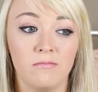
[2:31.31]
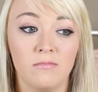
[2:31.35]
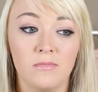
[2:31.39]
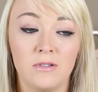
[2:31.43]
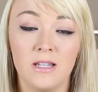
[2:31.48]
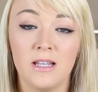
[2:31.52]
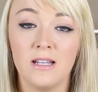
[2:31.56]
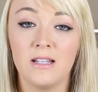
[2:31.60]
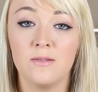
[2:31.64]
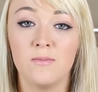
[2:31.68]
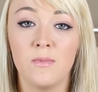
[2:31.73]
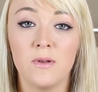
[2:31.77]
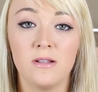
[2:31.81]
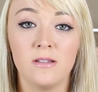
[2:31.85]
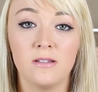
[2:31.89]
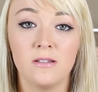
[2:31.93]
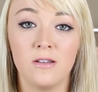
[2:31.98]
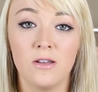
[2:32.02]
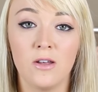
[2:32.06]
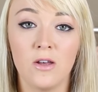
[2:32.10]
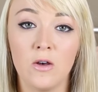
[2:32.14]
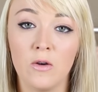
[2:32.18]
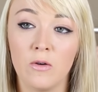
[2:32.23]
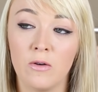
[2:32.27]
6 months
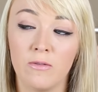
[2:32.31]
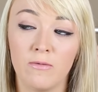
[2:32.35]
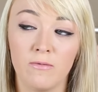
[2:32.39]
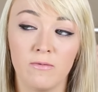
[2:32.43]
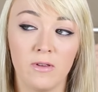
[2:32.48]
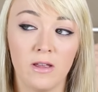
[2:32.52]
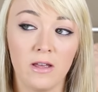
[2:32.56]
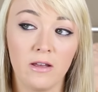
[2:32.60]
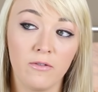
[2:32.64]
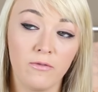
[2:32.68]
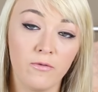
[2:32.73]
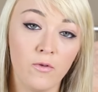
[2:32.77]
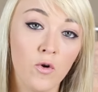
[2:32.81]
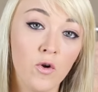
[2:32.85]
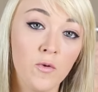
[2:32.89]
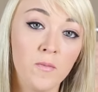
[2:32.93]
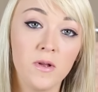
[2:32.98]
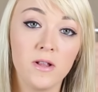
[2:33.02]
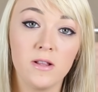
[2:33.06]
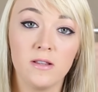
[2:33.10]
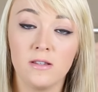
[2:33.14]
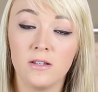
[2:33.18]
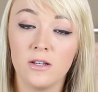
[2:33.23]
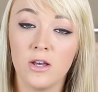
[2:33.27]
ago or even like 4
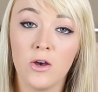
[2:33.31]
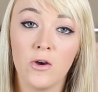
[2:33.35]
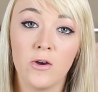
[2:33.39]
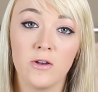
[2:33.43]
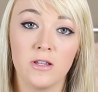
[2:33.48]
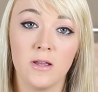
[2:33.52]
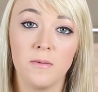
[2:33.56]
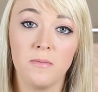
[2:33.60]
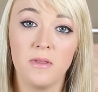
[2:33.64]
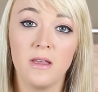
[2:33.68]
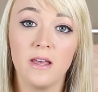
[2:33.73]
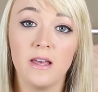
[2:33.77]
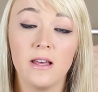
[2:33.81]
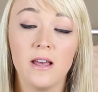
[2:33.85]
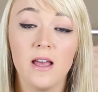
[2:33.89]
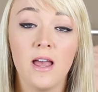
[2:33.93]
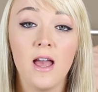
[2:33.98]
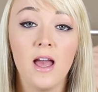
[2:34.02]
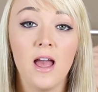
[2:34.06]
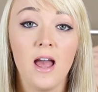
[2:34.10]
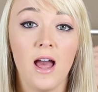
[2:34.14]
months ago or something,